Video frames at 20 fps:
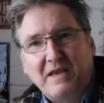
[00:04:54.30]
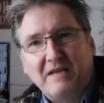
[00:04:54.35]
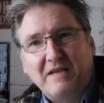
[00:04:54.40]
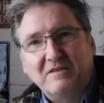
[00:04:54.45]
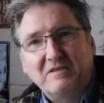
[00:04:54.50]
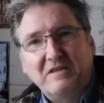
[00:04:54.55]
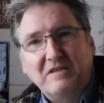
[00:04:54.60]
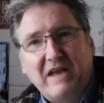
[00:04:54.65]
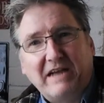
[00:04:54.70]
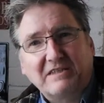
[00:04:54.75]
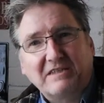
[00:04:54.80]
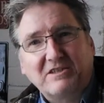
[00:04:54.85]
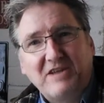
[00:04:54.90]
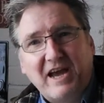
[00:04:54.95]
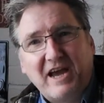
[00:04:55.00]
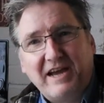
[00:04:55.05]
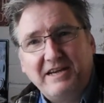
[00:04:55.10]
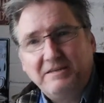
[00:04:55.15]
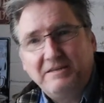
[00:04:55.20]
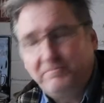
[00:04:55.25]
It's the next
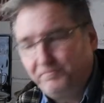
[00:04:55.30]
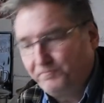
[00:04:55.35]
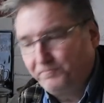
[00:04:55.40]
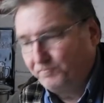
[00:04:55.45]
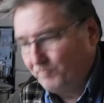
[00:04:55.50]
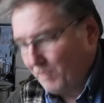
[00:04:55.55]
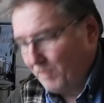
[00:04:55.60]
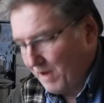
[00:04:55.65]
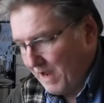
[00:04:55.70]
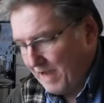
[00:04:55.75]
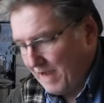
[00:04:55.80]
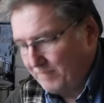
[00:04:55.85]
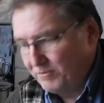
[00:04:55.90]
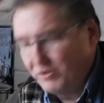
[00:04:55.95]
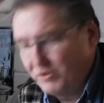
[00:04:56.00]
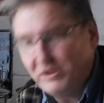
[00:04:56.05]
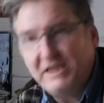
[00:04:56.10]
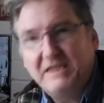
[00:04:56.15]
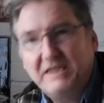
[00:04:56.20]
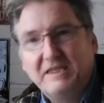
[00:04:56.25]
day. I'm
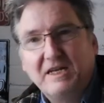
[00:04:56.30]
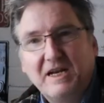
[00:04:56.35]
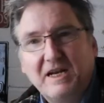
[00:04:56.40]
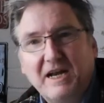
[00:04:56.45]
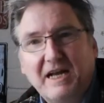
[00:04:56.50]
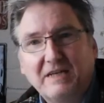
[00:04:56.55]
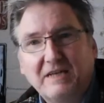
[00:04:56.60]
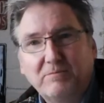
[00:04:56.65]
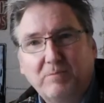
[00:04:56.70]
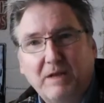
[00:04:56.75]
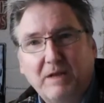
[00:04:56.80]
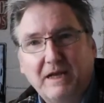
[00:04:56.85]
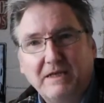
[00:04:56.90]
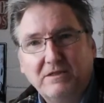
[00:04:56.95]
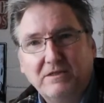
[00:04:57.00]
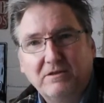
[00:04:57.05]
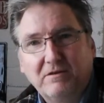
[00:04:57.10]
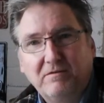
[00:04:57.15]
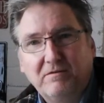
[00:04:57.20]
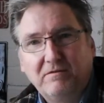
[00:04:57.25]
just eating a nice
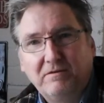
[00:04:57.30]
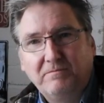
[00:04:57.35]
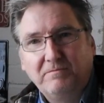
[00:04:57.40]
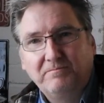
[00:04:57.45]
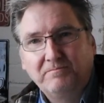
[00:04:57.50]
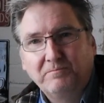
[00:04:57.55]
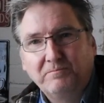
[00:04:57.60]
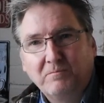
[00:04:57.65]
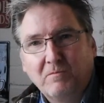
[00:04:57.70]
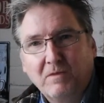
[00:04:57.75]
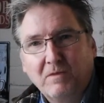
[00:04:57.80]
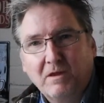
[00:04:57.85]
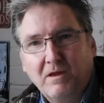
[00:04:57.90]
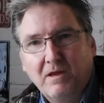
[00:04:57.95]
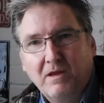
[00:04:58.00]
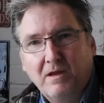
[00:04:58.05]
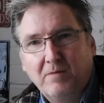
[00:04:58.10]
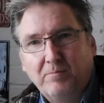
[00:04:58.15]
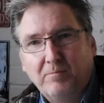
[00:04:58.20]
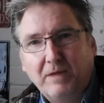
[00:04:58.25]
plate of
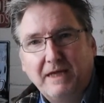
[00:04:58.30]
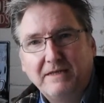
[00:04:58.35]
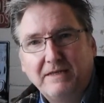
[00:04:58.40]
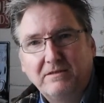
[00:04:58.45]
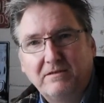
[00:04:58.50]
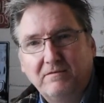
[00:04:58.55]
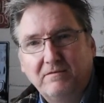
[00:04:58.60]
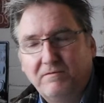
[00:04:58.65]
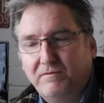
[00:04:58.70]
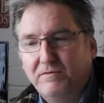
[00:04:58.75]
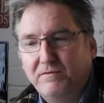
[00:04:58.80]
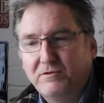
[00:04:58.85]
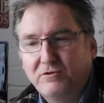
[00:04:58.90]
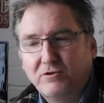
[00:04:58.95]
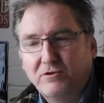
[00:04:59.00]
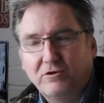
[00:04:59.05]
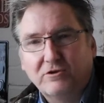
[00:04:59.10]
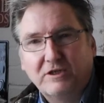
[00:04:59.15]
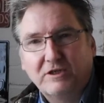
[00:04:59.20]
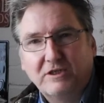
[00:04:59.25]

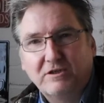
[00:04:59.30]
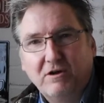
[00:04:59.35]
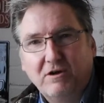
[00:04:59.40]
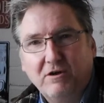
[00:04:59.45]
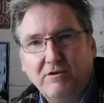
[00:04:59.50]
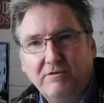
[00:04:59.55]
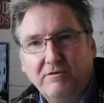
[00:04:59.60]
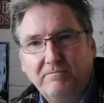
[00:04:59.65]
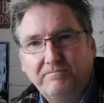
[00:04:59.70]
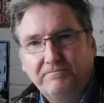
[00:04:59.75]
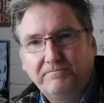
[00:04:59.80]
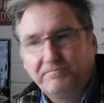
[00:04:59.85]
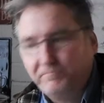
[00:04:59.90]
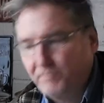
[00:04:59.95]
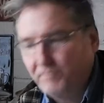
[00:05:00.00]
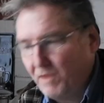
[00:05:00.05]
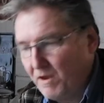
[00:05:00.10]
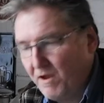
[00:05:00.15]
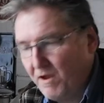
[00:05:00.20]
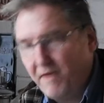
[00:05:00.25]
saucisson,
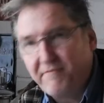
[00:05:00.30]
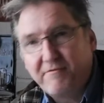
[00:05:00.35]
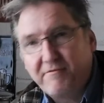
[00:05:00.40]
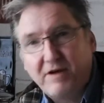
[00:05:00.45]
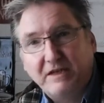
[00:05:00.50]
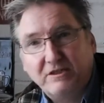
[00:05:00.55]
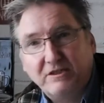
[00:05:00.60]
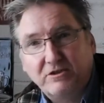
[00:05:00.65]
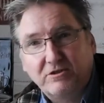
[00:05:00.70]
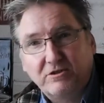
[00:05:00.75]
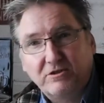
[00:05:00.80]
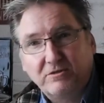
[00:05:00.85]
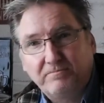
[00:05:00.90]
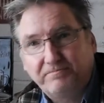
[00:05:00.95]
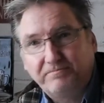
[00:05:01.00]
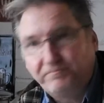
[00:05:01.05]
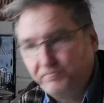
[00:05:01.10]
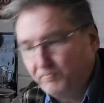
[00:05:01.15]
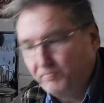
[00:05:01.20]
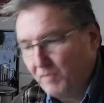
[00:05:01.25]
a French
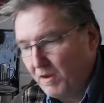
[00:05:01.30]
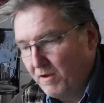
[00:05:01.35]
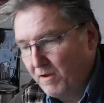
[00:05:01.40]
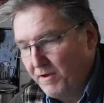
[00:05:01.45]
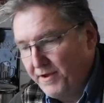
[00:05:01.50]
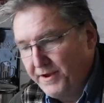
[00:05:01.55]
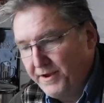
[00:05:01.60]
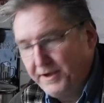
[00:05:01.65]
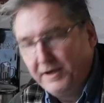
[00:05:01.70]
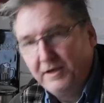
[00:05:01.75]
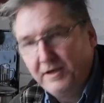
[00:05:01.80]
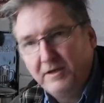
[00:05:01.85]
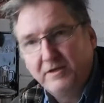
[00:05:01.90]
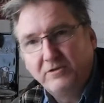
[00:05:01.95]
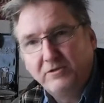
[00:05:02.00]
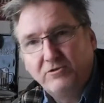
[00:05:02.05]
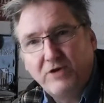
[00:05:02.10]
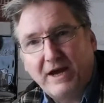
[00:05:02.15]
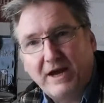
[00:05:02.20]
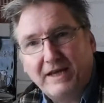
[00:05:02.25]

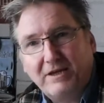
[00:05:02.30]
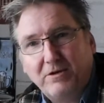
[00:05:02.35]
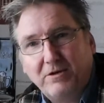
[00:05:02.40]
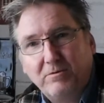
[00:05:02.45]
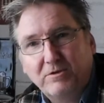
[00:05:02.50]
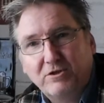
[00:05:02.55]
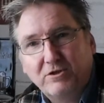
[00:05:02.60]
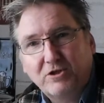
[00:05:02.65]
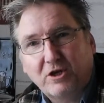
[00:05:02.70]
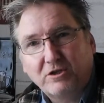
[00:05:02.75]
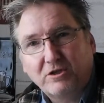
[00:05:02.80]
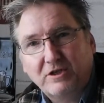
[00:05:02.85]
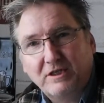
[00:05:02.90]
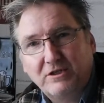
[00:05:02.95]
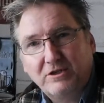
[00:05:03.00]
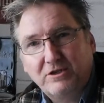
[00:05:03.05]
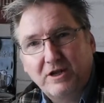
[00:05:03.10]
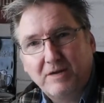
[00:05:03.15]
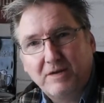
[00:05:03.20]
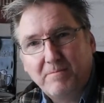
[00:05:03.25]
dry cured
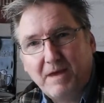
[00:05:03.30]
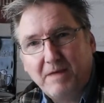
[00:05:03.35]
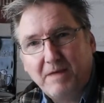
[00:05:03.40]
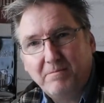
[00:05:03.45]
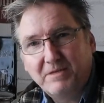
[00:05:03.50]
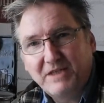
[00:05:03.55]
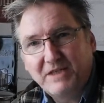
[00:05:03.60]
sausage that I make